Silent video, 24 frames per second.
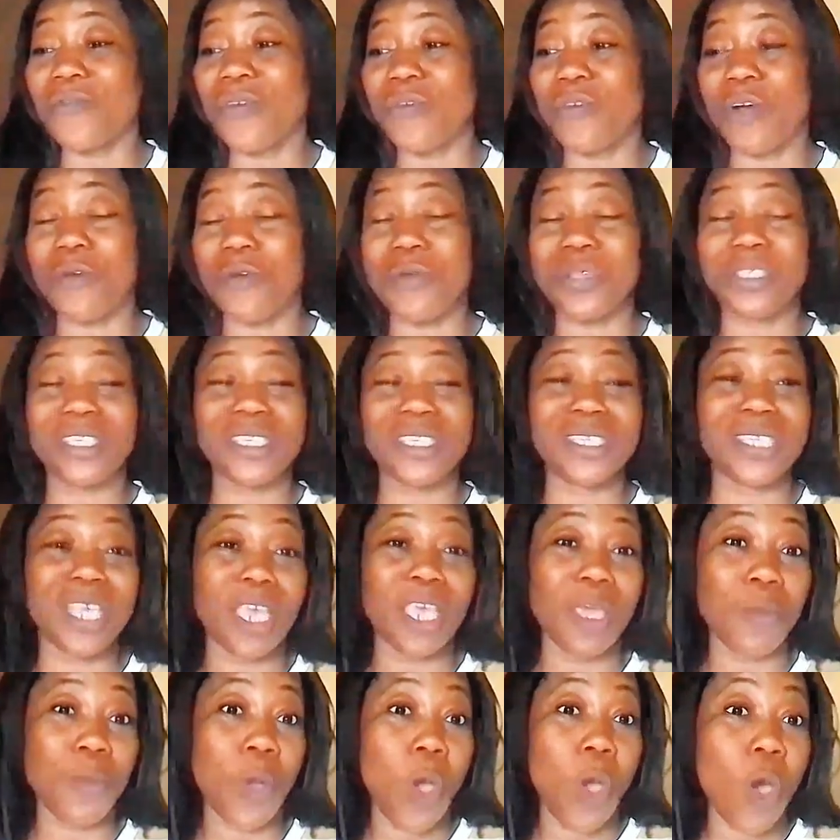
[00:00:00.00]

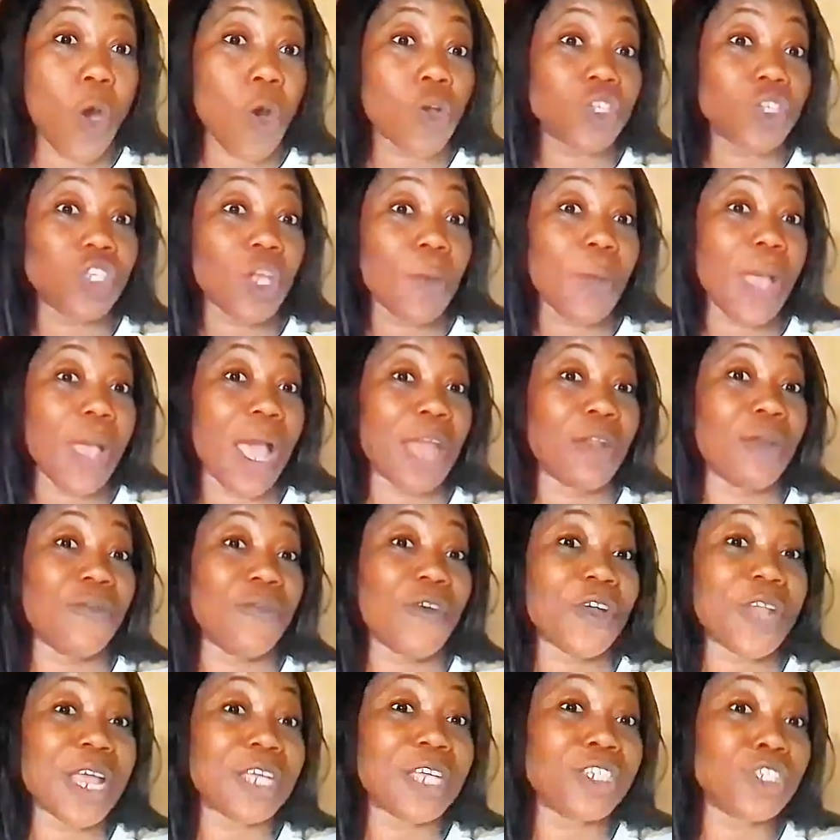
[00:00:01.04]
favoritism or some kind of
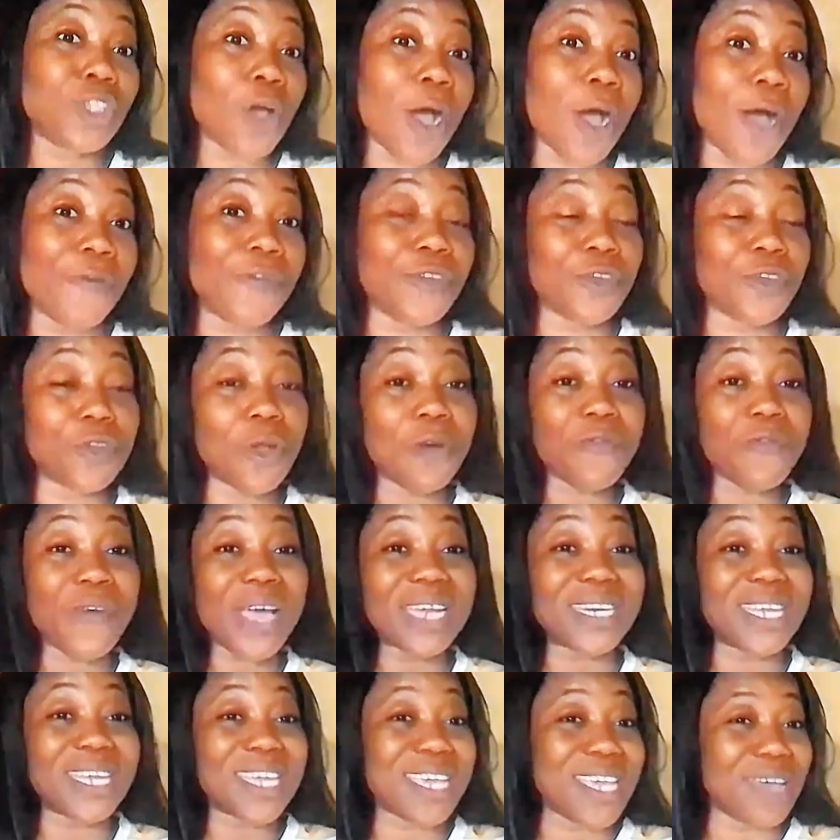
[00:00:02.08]
other stuff, you don't
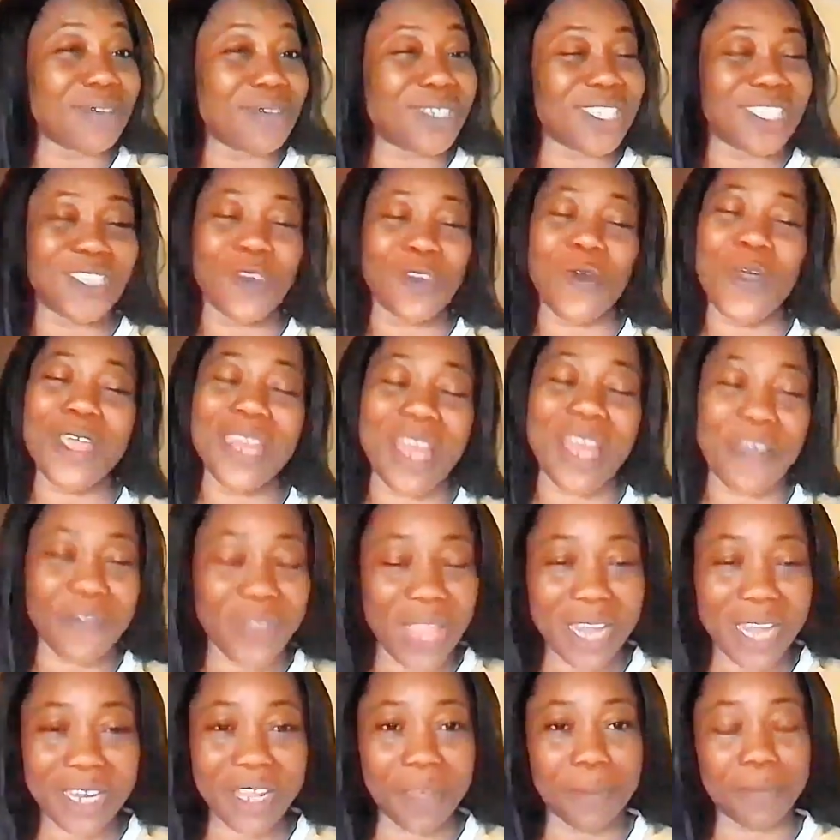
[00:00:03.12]
find the EFCC going
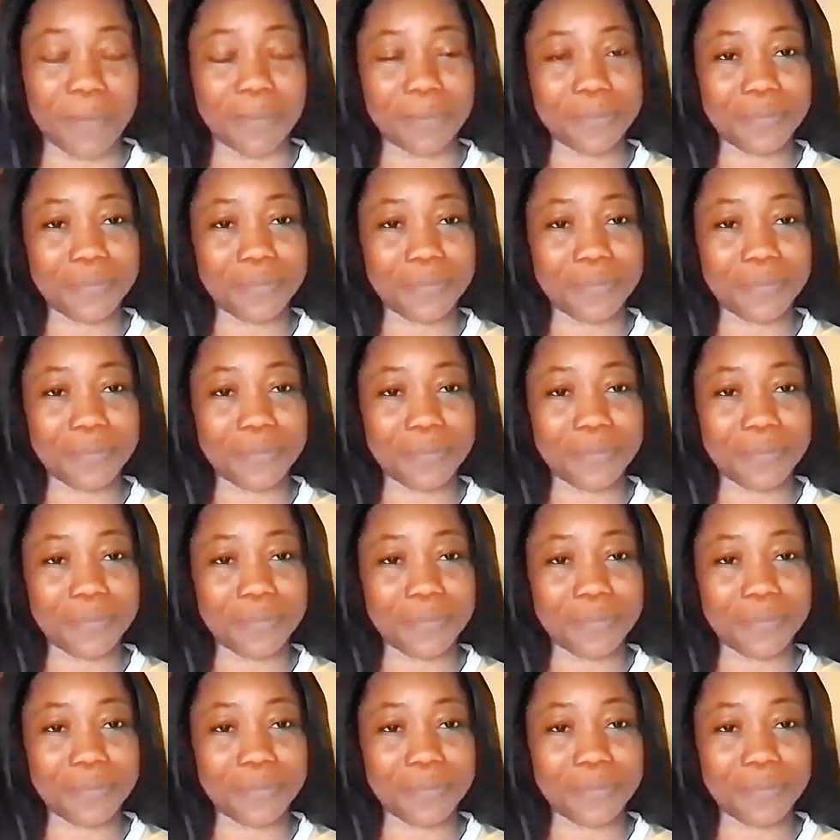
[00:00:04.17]
after them.